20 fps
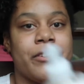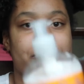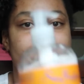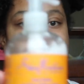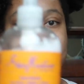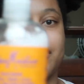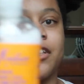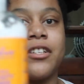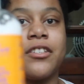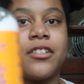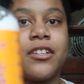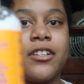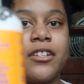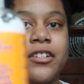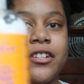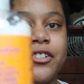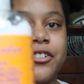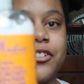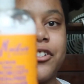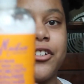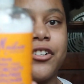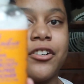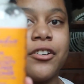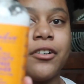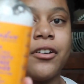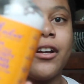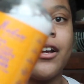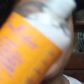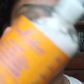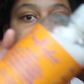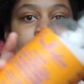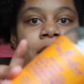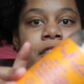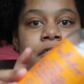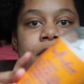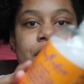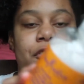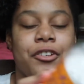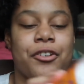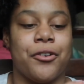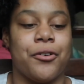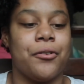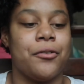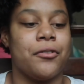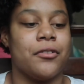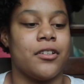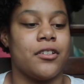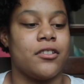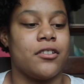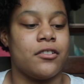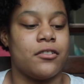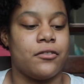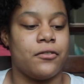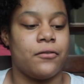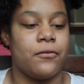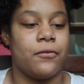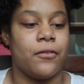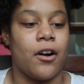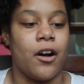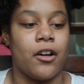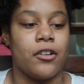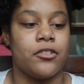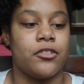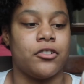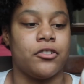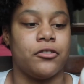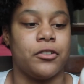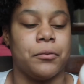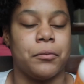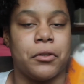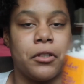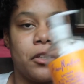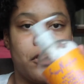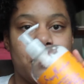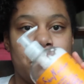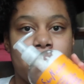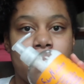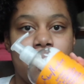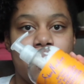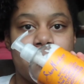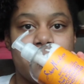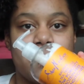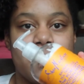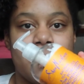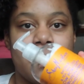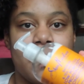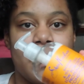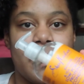been using this conditioner too. This is also from the low porosity